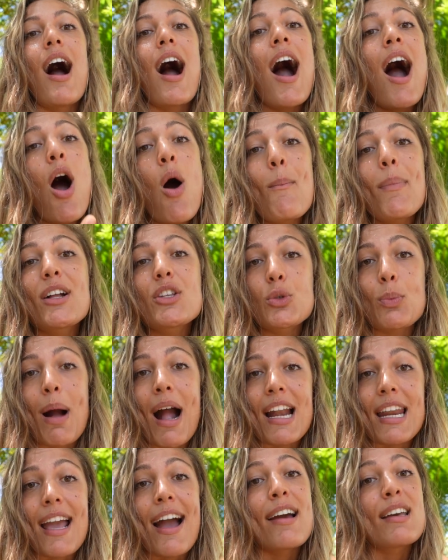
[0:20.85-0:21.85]
how much
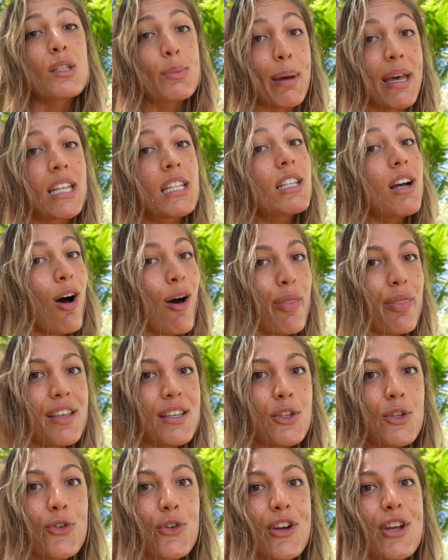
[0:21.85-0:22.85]
money I spent on
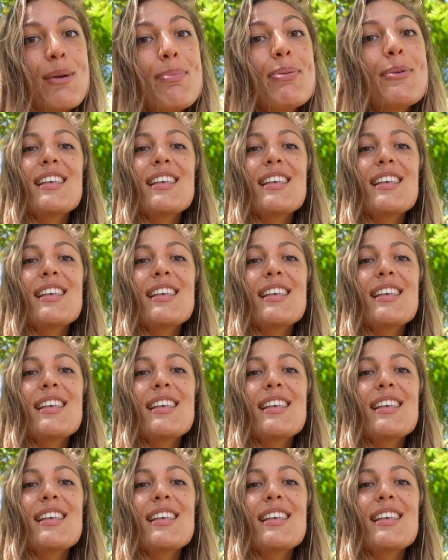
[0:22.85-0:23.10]
this trip.